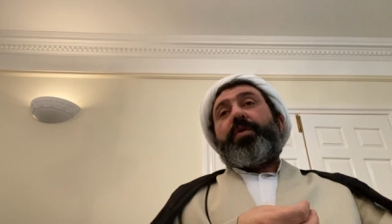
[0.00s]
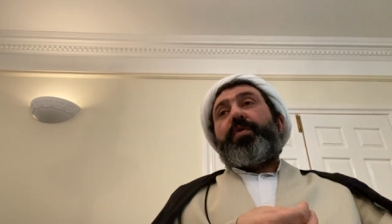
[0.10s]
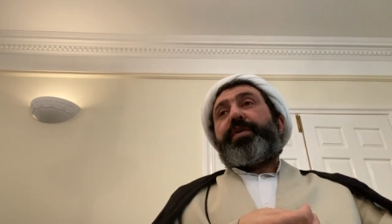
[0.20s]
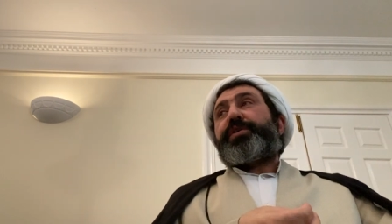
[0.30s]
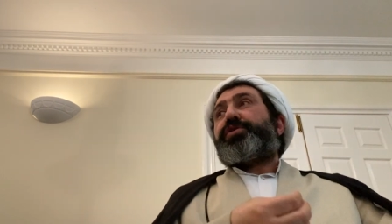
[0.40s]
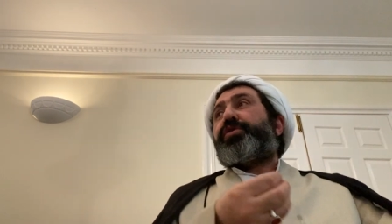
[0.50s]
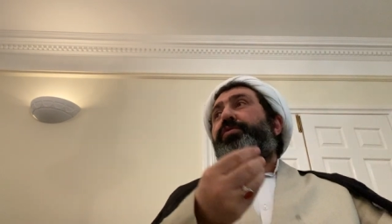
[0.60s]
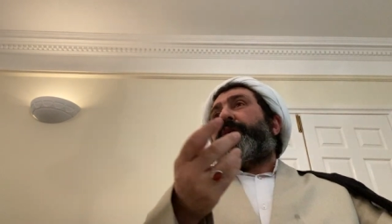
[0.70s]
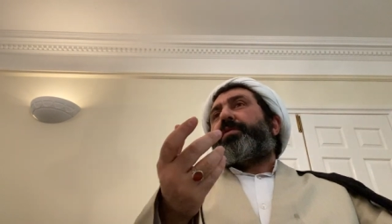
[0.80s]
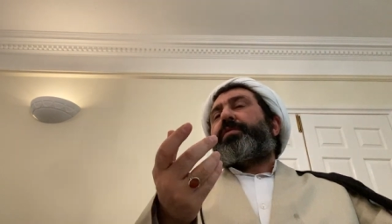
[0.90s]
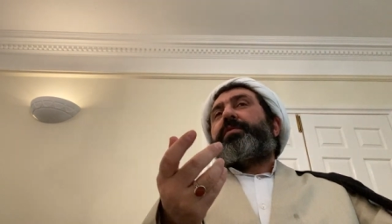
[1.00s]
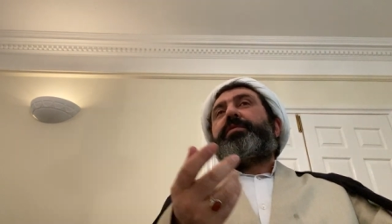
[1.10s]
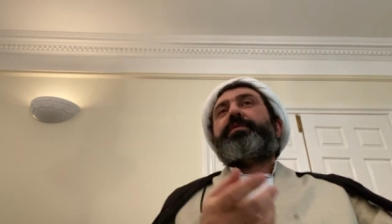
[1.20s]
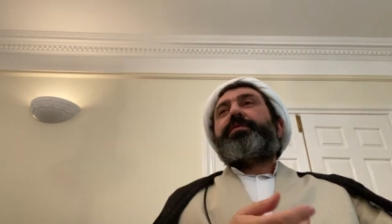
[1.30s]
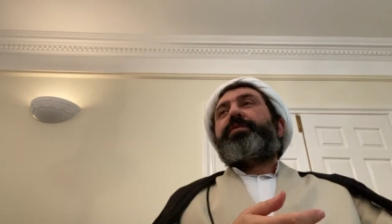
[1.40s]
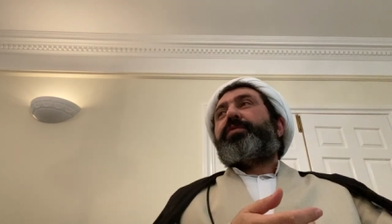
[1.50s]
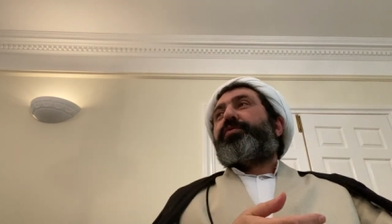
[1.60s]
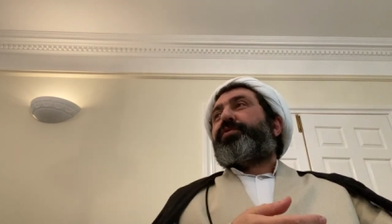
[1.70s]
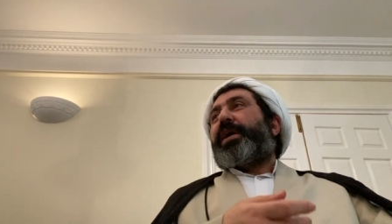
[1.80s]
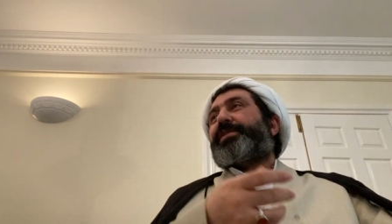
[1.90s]
Or a student
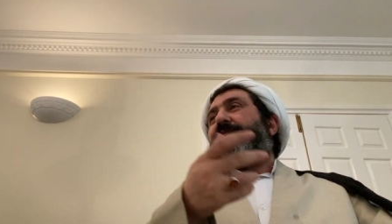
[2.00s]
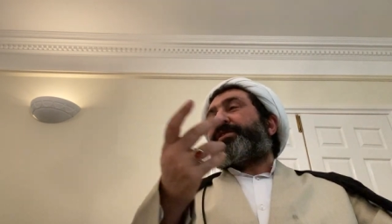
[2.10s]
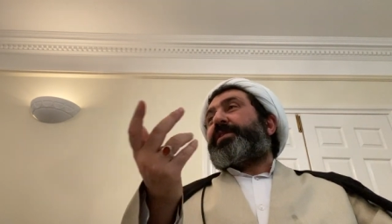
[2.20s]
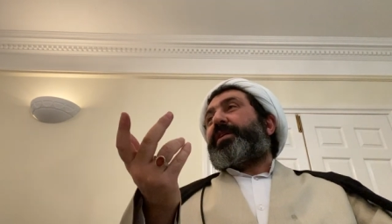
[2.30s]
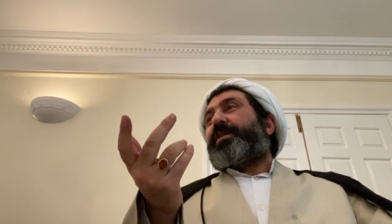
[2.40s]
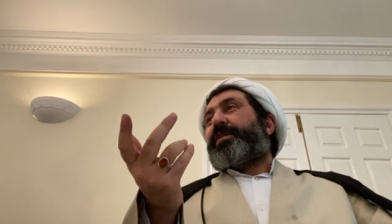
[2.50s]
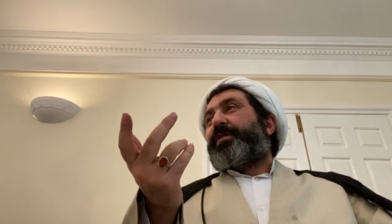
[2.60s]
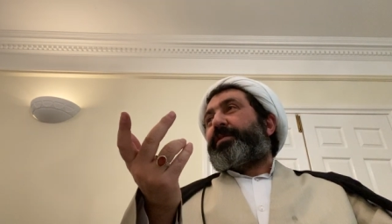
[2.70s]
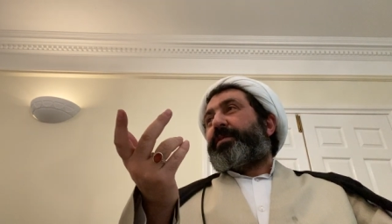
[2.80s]
who doesn't study,